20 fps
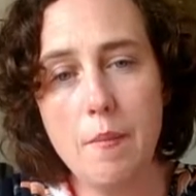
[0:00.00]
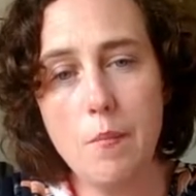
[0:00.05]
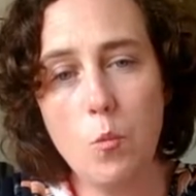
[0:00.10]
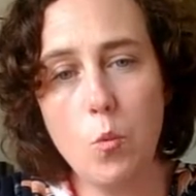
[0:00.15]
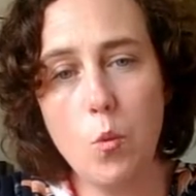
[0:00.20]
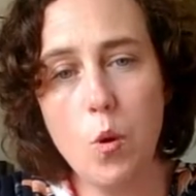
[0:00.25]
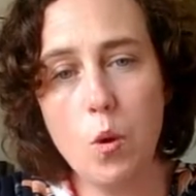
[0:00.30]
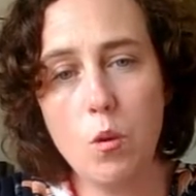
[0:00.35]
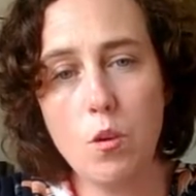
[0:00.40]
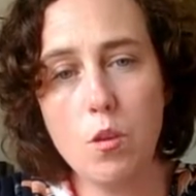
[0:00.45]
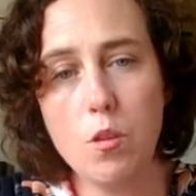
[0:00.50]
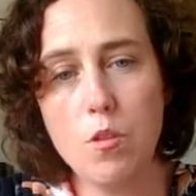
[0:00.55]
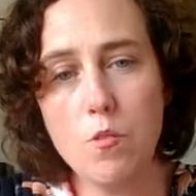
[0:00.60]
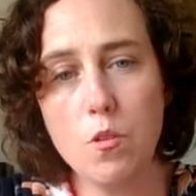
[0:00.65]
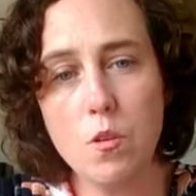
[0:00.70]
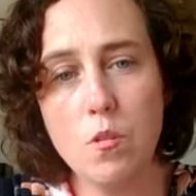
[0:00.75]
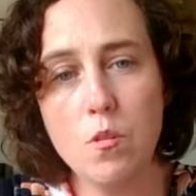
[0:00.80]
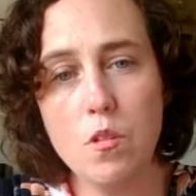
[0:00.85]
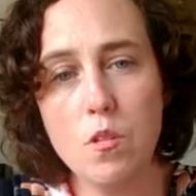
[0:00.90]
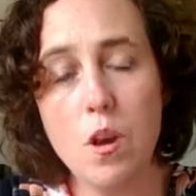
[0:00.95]
work
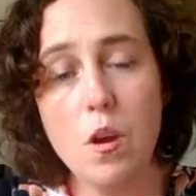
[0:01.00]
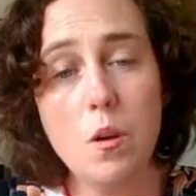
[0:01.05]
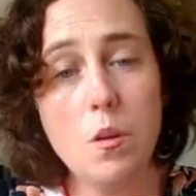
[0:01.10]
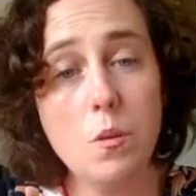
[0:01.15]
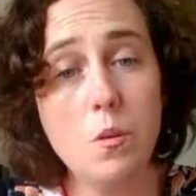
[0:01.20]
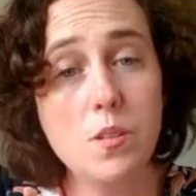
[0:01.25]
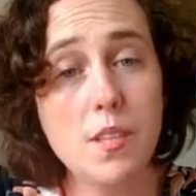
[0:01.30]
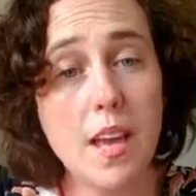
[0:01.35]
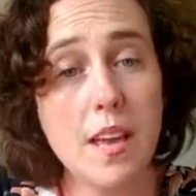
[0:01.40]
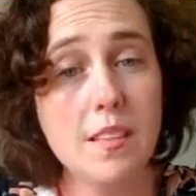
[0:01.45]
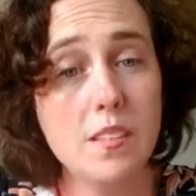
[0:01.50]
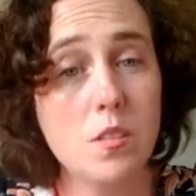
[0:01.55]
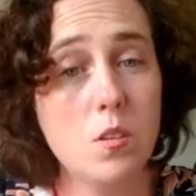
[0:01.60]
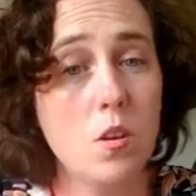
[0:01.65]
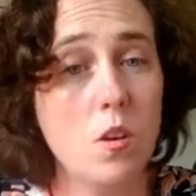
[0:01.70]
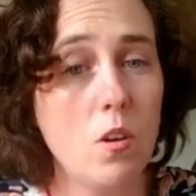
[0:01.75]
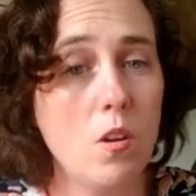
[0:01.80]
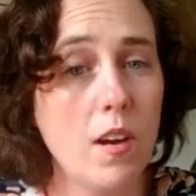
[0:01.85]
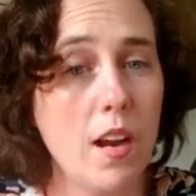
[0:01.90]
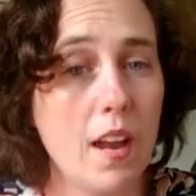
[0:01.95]
through those as you
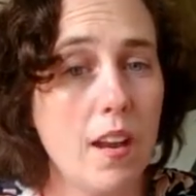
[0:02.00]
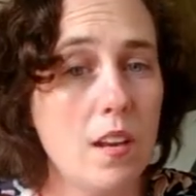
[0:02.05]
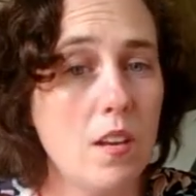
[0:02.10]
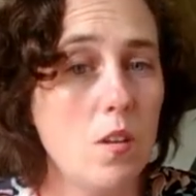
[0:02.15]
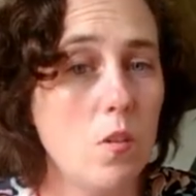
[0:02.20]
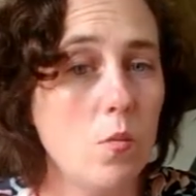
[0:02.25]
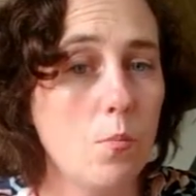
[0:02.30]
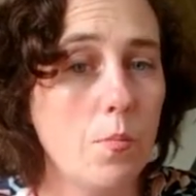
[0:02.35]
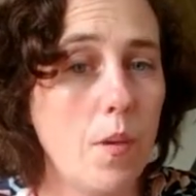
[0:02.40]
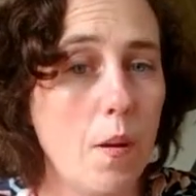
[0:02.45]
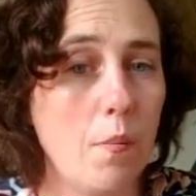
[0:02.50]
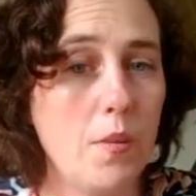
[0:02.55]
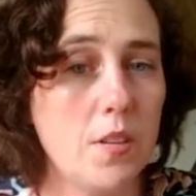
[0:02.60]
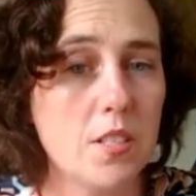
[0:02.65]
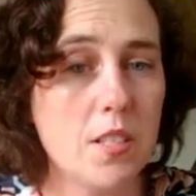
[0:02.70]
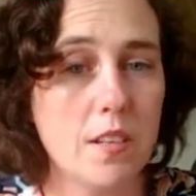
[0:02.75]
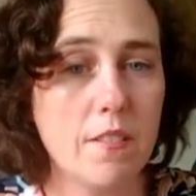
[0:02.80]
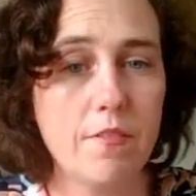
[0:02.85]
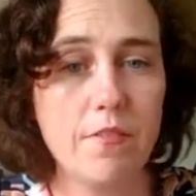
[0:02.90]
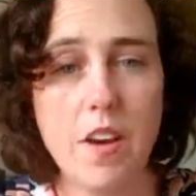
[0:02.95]
create your
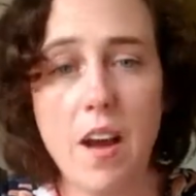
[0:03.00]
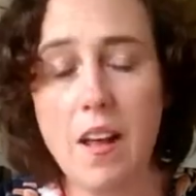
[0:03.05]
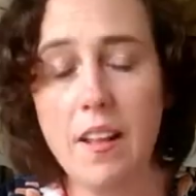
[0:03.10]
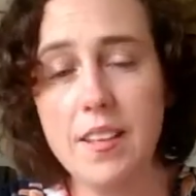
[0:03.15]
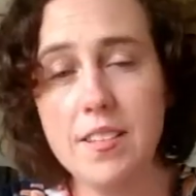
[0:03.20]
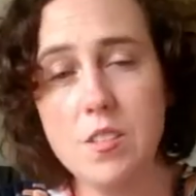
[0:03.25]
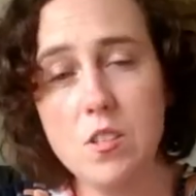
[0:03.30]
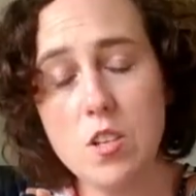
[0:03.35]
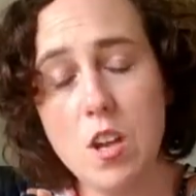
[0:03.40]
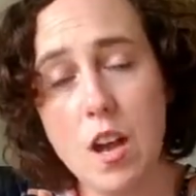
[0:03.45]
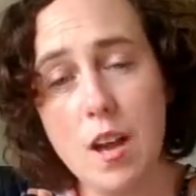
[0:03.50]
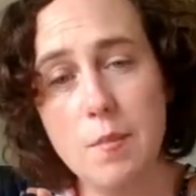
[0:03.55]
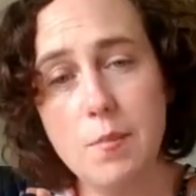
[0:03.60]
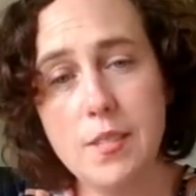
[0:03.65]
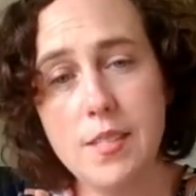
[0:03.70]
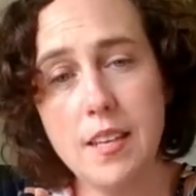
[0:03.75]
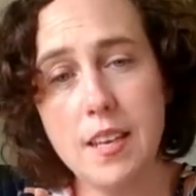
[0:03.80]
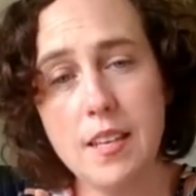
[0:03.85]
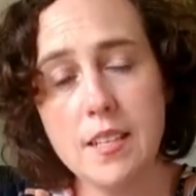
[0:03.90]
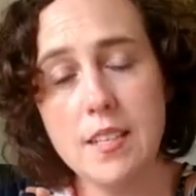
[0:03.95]
publishing file, as you
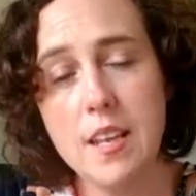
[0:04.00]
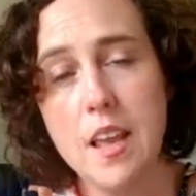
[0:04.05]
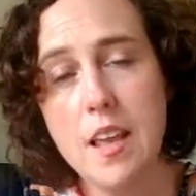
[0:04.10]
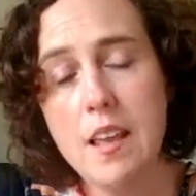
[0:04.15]
typeset.